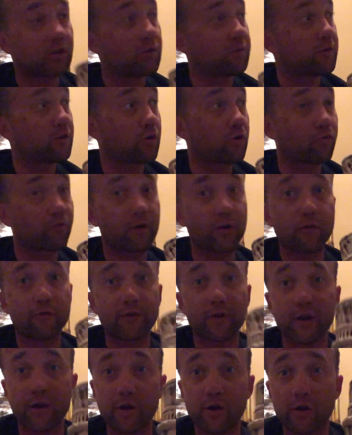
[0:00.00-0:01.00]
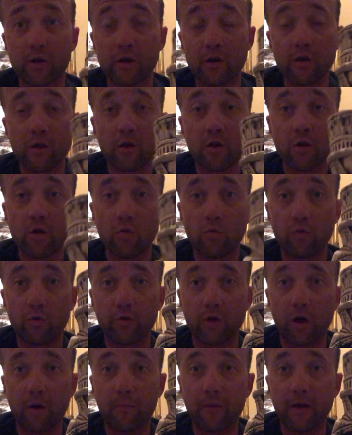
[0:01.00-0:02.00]
He'll be going right over here
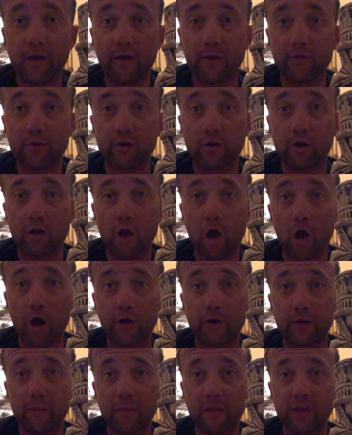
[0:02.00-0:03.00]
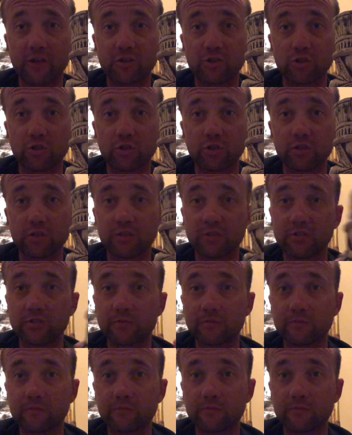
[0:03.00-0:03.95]
with all my other Haunted Mansion goodies.